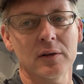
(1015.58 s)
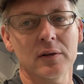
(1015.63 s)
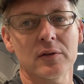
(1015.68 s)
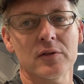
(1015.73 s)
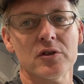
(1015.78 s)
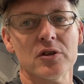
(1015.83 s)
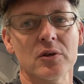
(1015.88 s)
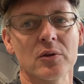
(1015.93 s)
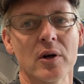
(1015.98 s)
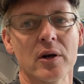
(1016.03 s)

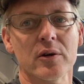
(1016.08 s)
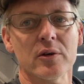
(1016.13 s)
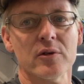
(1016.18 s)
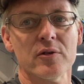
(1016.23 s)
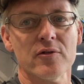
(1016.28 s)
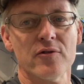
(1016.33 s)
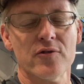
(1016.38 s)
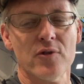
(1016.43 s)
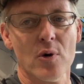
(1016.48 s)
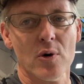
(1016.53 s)

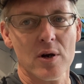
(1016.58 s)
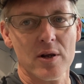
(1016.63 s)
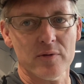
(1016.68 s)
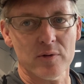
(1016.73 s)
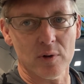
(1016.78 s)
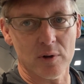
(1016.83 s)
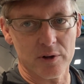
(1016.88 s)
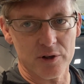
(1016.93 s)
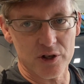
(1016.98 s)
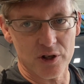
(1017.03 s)
240
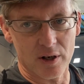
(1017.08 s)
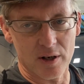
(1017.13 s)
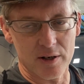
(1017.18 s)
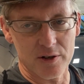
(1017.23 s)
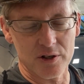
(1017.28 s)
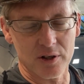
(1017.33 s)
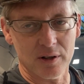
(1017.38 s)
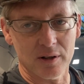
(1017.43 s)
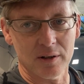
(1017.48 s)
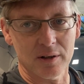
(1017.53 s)
volt charging.
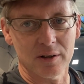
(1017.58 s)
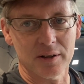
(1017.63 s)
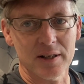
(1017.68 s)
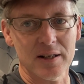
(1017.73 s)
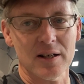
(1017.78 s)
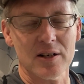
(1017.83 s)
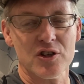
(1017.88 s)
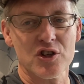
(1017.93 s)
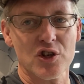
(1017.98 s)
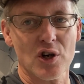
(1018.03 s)
You'll need
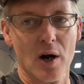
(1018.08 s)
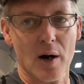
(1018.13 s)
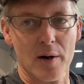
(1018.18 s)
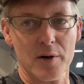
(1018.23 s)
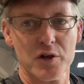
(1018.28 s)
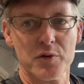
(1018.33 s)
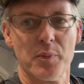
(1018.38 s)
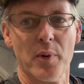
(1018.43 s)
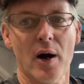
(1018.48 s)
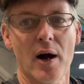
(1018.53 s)
a
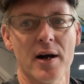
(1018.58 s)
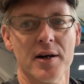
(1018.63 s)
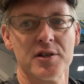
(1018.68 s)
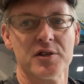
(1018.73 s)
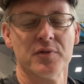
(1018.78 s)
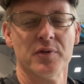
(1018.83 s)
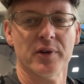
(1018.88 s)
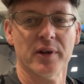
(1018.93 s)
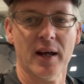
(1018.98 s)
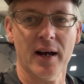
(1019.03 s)
charge box
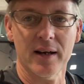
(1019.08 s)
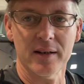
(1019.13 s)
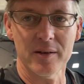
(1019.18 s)
for that.